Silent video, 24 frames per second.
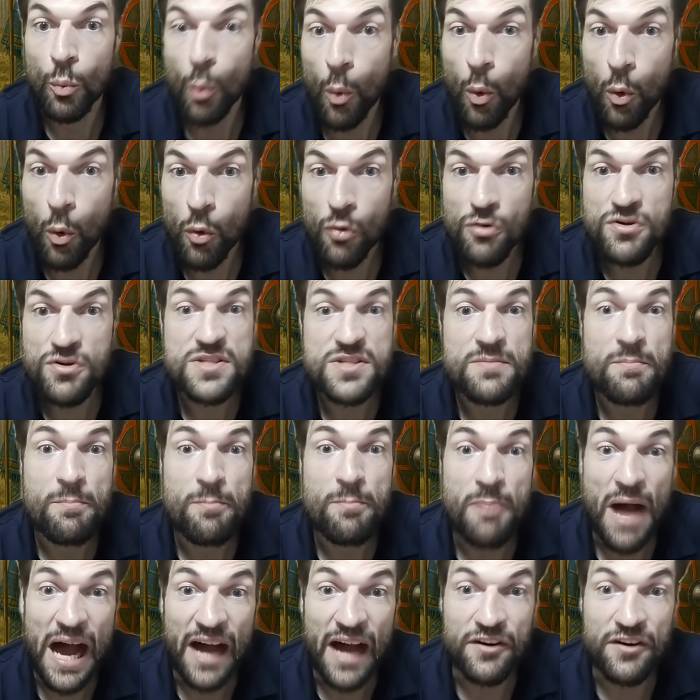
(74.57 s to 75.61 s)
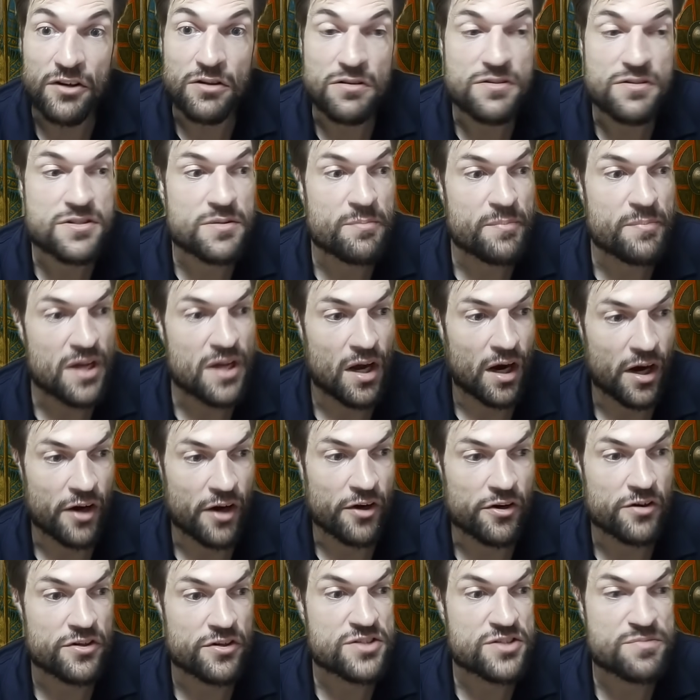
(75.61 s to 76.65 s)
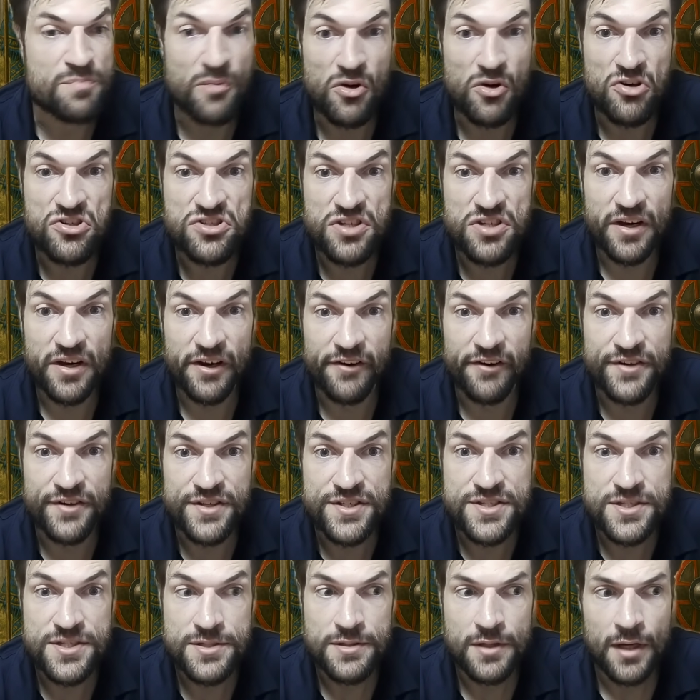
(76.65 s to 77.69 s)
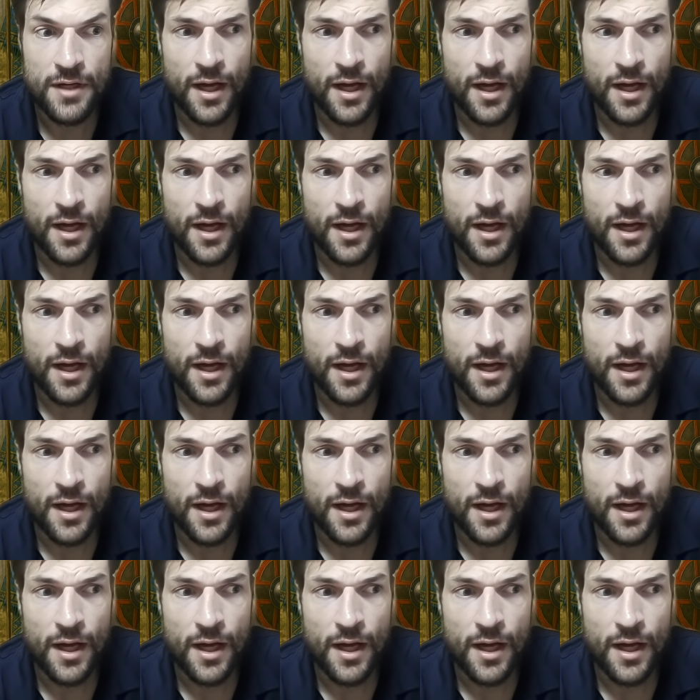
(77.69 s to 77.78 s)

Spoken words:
wars and battles and be hired as mercenaries.